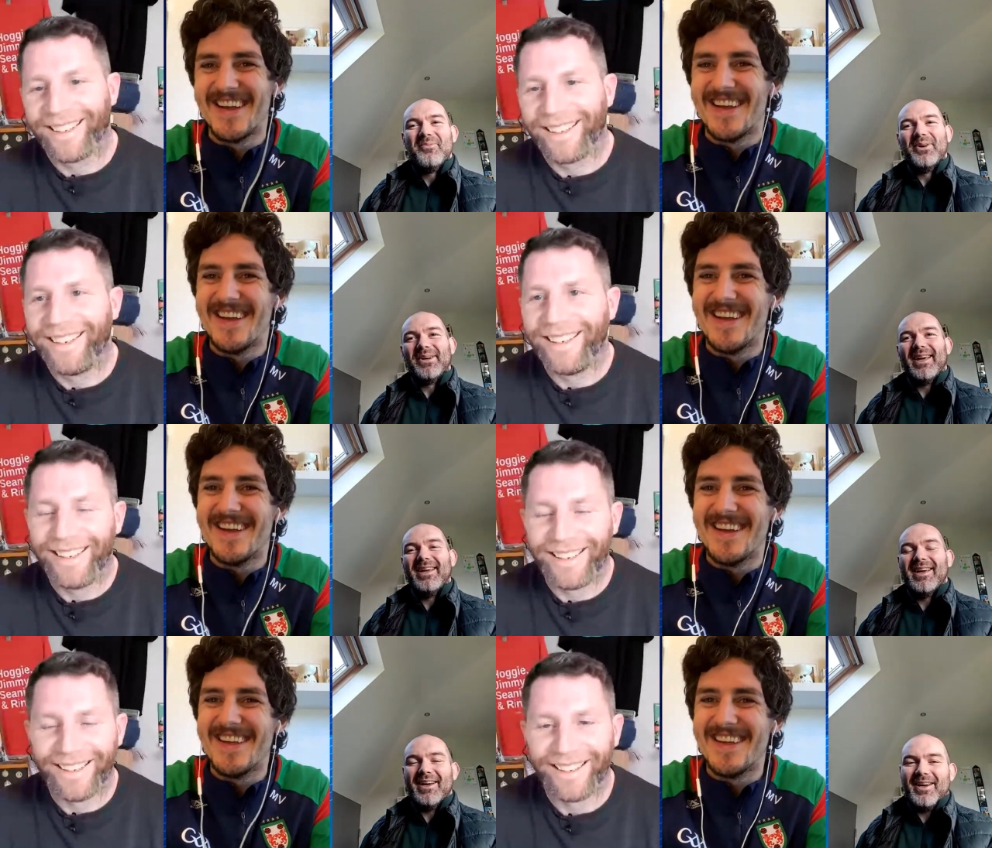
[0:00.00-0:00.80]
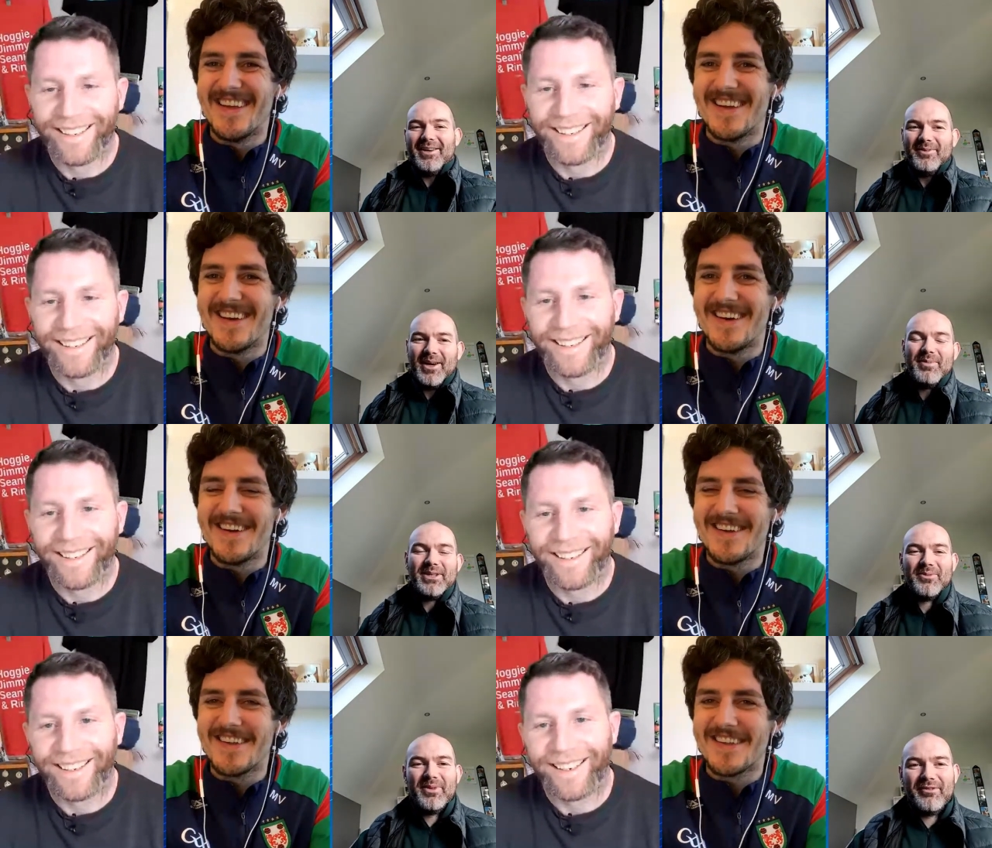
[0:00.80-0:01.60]
Speaker 1: but uh, yeah, I, I
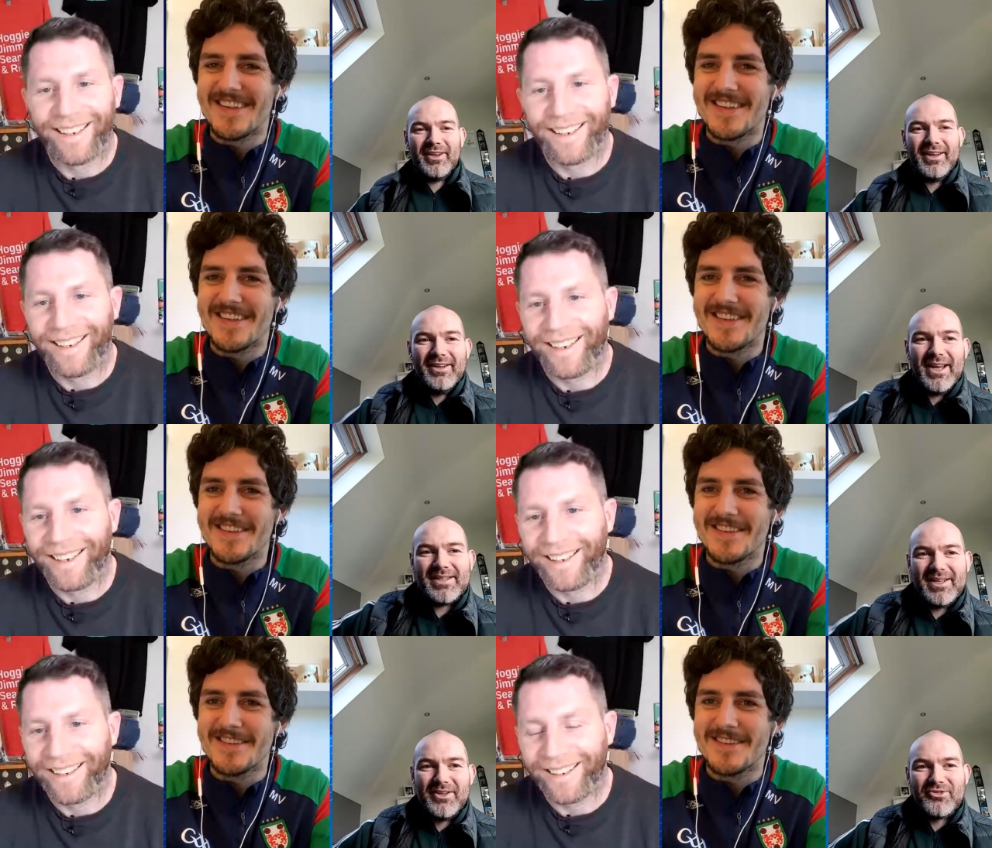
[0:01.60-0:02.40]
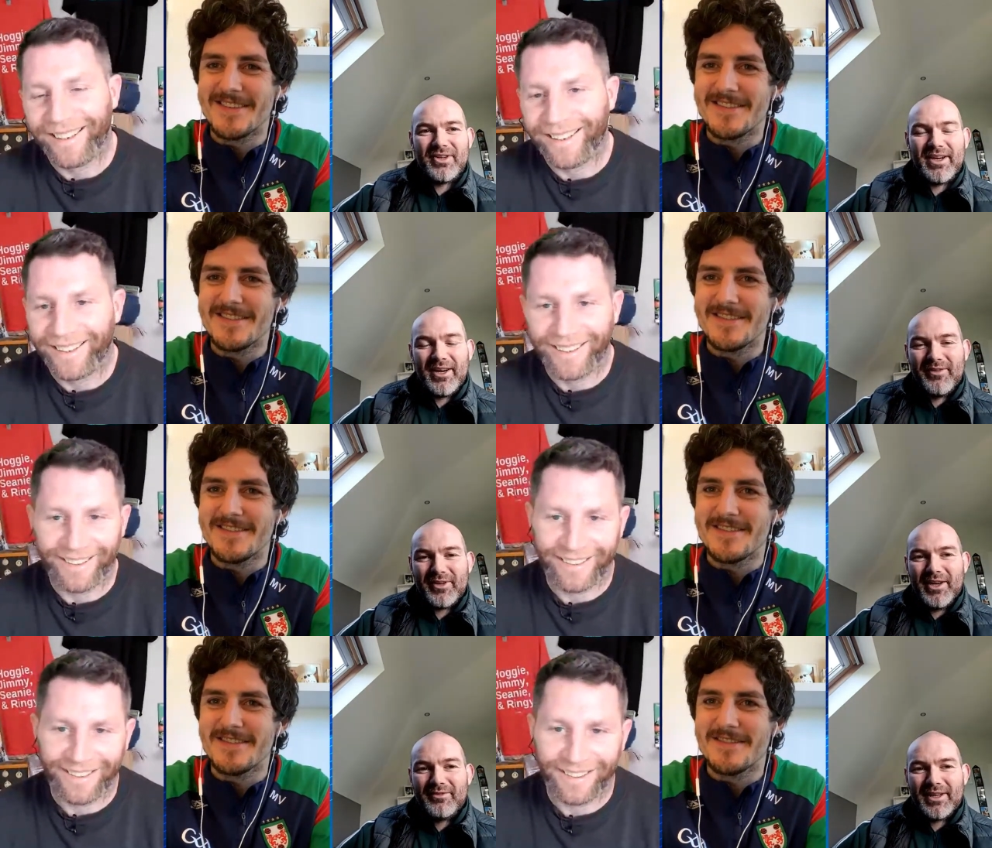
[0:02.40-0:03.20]
picked up a bit of a nasty injury there. I,
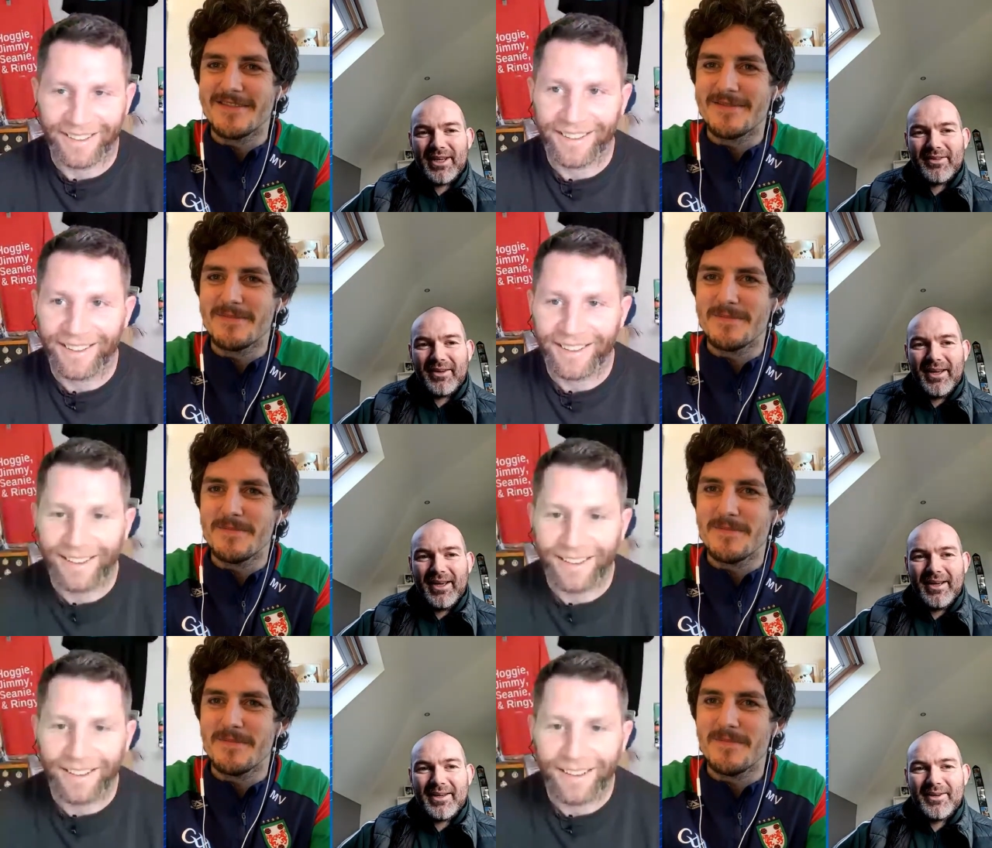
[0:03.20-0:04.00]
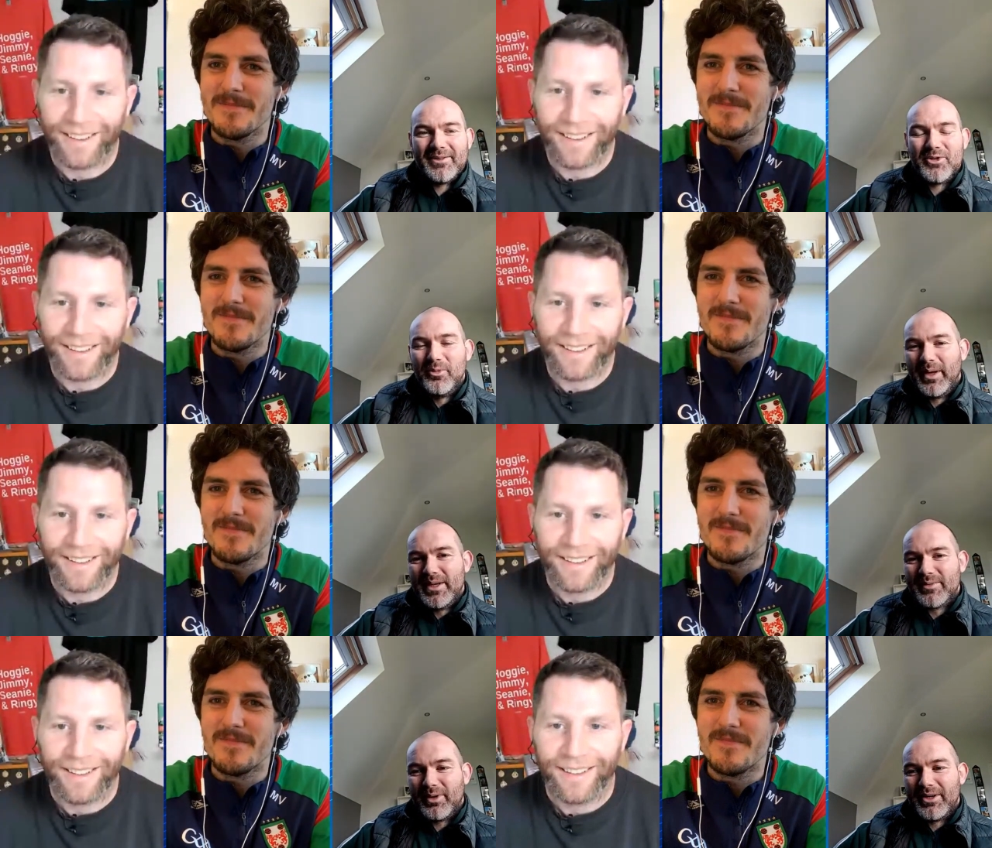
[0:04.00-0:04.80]
I have to get uh, kind of two
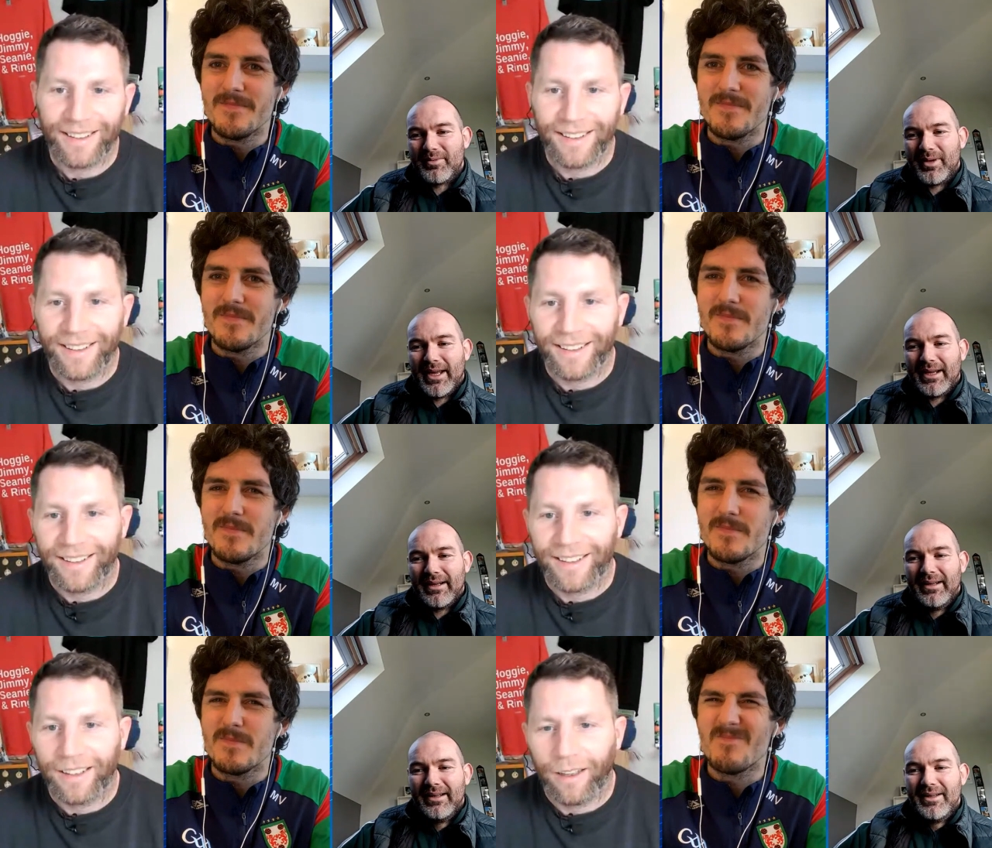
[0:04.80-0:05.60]
pins put into my ankle.